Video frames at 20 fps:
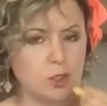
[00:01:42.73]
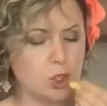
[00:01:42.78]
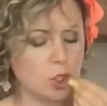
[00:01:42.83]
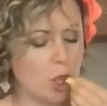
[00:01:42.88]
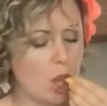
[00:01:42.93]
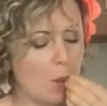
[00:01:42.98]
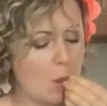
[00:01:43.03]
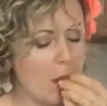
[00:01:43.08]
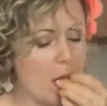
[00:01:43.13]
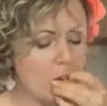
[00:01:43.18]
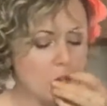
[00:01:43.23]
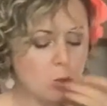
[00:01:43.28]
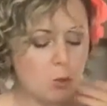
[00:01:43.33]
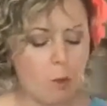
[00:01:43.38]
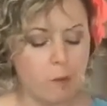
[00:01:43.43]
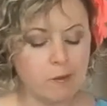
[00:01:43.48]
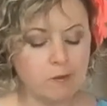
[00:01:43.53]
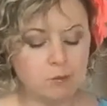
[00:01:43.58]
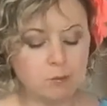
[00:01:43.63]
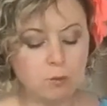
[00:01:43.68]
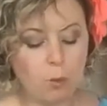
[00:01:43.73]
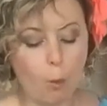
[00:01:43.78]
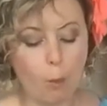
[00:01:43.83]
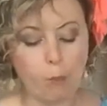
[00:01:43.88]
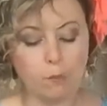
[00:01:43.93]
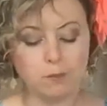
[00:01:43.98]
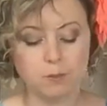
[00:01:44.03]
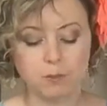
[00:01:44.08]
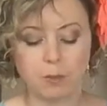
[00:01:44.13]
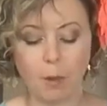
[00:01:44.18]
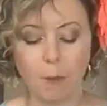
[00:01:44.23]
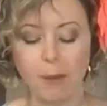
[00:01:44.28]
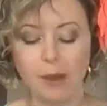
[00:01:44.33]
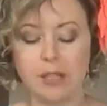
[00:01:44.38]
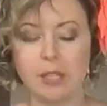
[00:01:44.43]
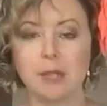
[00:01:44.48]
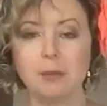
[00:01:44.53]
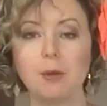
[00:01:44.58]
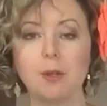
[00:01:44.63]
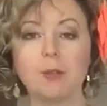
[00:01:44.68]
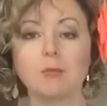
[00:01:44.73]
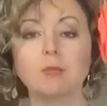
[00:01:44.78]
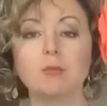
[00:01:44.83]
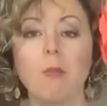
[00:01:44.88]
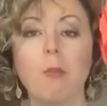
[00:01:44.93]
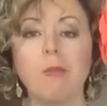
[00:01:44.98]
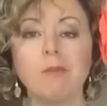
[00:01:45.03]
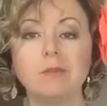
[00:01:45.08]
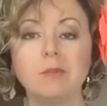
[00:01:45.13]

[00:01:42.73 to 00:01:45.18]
so yummy, making a bowl.